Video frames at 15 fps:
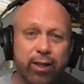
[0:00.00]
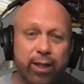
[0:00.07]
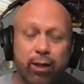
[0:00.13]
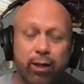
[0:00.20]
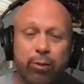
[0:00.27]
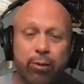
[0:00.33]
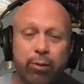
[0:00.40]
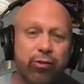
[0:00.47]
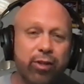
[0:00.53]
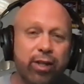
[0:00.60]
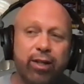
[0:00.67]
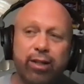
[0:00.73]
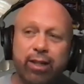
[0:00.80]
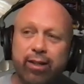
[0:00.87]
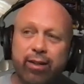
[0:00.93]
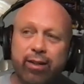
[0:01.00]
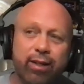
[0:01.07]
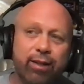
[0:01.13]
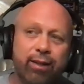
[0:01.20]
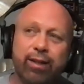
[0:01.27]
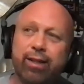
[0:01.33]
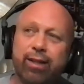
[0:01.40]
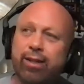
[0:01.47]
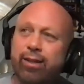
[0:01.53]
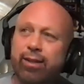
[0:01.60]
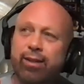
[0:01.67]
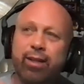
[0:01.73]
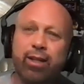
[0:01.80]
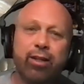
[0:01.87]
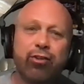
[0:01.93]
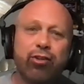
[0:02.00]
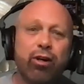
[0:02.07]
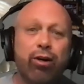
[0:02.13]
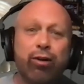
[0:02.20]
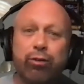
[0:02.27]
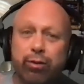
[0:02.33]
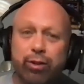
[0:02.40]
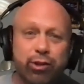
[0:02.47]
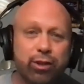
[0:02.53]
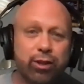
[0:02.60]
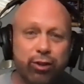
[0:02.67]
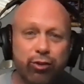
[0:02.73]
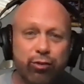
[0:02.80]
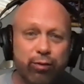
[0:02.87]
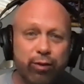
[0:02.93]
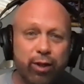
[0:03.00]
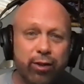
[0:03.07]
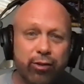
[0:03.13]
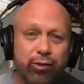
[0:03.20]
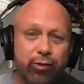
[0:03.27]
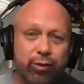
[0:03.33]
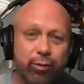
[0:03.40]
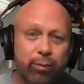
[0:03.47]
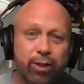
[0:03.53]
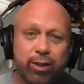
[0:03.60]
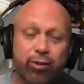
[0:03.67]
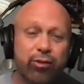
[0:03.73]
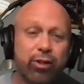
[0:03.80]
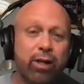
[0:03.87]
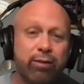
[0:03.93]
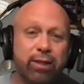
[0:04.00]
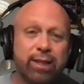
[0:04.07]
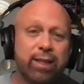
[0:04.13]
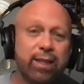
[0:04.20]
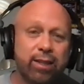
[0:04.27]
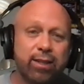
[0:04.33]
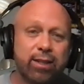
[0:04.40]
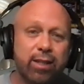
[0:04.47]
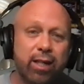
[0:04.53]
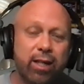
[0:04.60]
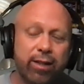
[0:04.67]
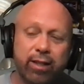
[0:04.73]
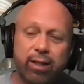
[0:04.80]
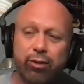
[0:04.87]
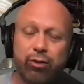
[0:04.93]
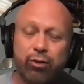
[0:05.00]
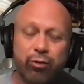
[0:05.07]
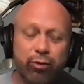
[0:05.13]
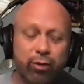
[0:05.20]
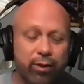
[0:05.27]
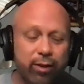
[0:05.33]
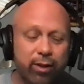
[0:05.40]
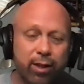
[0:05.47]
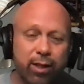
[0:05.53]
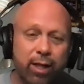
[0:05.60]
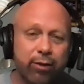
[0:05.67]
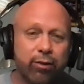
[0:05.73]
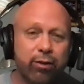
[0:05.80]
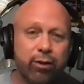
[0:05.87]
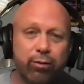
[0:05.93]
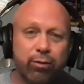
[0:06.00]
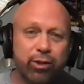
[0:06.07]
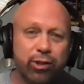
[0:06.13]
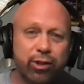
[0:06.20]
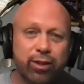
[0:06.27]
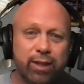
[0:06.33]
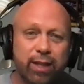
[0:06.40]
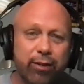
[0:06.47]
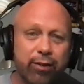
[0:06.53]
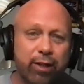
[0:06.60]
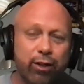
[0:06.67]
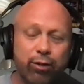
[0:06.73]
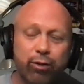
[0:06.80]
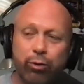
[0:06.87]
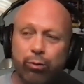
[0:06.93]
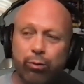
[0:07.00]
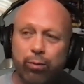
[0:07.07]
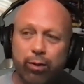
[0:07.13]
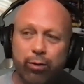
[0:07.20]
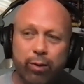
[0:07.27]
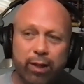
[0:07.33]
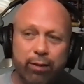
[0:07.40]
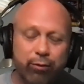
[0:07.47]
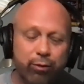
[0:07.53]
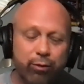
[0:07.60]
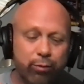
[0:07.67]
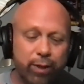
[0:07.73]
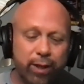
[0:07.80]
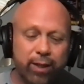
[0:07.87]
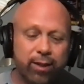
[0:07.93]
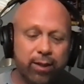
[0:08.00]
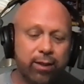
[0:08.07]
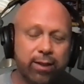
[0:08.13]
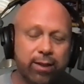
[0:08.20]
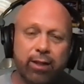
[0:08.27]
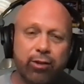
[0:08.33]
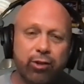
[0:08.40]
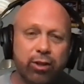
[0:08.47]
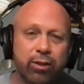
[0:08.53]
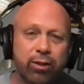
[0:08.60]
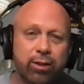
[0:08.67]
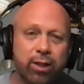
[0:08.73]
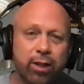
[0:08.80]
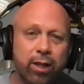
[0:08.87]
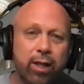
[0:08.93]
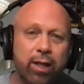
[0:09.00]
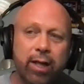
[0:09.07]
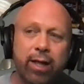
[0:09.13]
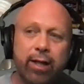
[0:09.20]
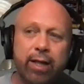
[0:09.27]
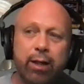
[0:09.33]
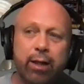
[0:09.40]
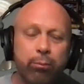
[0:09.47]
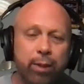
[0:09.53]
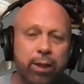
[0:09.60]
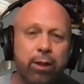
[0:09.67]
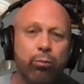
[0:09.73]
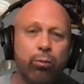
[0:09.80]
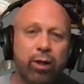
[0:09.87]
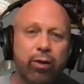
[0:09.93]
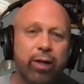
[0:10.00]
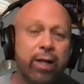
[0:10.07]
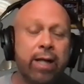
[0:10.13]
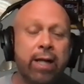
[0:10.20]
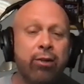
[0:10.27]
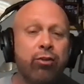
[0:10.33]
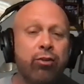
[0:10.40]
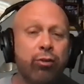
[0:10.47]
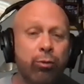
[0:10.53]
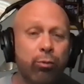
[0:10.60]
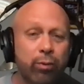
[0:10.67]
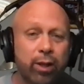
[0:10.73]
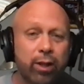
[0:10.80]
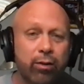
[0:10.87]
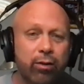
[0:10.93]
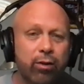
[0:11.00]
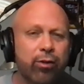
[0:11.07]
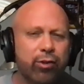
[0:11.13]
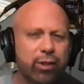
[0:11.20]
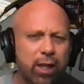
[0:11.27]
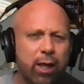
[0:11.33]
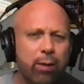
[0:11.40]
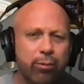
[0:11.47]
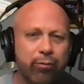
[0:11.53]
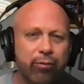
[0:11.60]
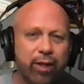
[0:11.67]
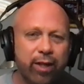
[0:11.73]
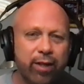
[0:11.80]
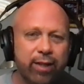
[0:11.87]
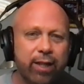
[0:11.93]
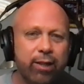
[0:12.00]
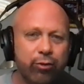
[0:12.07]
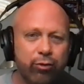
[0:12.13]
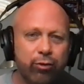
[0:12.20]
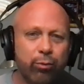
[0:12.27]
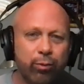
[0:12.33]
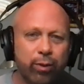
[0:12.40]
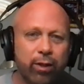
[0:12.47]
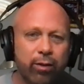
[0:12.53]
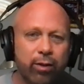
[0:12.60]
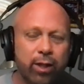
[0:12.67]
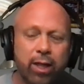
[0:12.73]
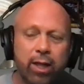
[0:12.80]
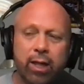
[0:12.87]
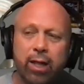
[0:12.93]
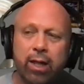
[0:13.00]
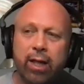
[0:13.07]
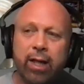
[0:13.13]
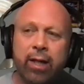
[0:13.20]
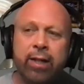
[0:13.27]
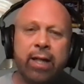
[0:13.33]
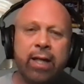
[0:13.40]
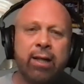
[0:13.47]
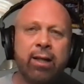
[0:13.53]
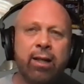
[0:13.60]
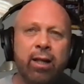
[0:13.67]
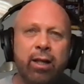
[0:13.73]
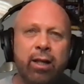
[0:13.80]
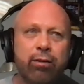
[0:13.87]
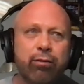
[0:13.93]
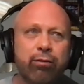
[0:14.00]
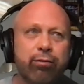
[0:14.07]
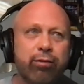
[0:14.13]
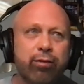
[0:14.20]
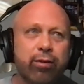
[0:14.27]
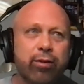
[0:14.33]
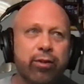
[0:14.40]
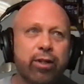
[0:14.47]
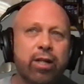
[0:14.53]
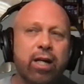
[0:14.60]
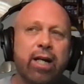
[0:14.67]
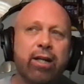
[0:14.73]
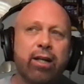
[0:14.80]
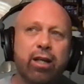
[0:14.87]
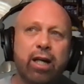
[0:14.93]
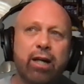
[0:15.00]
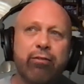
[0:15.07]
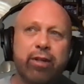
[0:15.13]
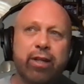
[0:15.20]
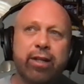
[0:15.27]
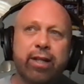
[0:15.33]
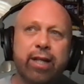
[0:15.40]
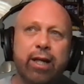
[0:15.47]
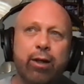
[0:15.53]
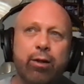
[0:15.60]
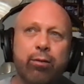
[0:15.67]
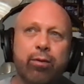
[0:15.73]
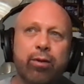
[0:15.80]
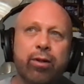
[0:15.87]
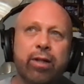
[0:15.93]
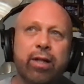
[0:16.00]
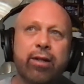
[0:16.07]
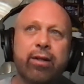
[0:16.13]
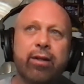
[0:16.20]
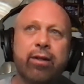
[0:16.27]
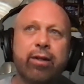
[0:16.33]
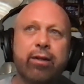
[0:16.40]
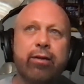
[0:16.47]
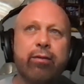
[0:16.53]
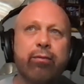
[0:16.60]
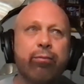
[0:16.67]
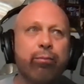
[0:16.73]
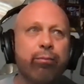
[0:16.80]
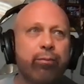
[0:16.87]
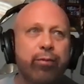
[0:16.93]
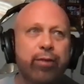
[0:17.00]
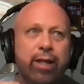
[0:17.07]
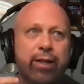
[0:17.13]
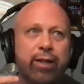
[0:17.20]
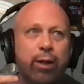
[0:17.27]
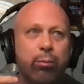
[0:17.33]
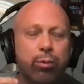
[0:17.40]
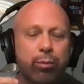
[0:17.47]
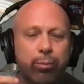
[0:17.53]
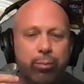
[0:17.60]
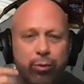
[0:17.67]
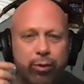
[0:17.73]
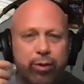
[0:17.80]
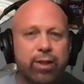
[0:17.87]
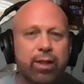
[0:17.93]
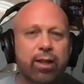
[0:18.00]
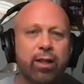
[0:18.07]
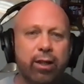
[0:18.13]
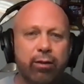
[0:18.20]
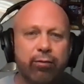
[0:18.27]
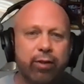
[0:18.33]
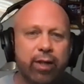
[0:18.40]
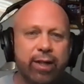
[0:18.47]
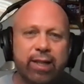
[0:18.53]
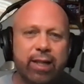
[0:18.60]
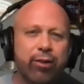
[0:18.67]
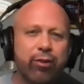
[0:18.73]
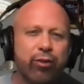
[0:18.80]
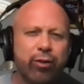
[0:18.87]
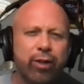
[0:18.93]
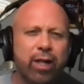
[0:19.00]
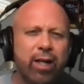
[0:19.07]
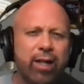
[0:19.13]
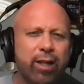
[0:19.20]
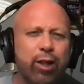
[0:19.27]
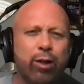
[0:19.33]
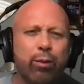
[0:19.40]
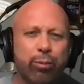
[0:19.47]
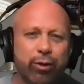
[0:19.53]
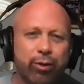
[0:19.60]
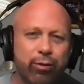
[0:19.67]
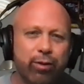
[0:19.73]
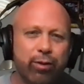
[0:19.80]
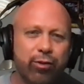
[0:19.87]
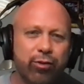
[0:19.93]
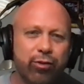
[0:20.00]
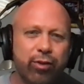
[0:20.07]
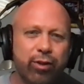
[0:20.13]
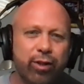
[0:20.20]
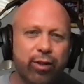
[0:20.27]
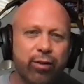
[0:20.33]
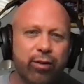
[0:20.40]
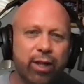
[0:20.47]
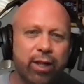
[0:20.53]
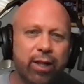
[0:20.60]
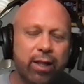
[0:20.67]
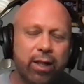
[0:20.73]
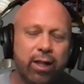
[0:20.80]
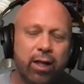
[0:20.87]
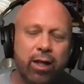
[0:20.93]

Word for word: Now, I'm not saying that it's all Christians' faults because obviously it's not. I think there's a, a lot of good Christians out there who who have great intentions and they mean well and they do well on top of that they do well mm-hmm. and they live the kind of life that they that that they purport to live like they they're not mm-hmm. hypocrites you know mm-hmm.